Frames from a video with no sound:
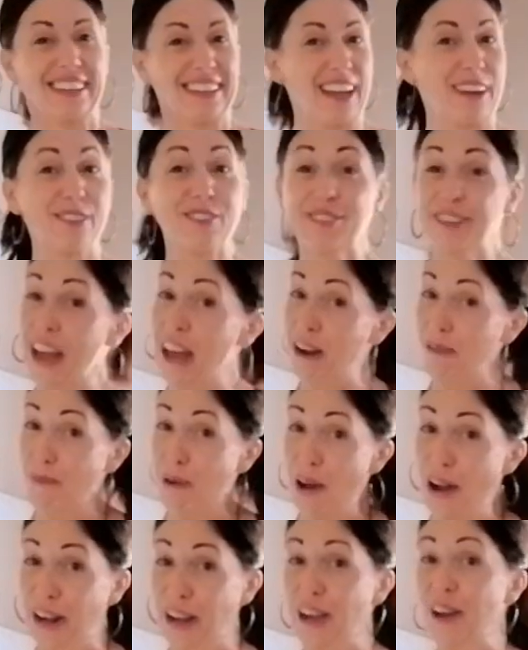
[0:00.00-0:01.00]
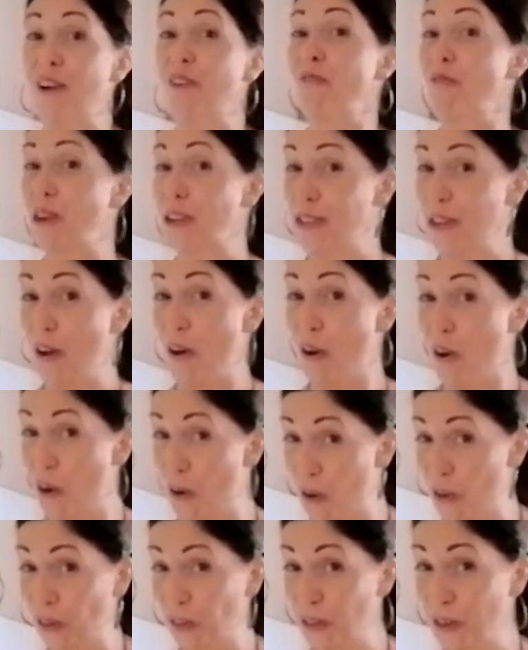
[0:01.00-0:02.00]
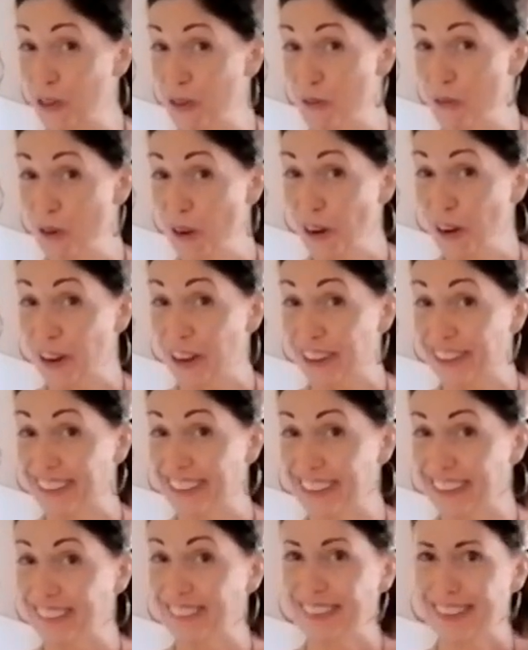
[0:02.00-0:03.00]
Now, Santa Monica was a whole new world,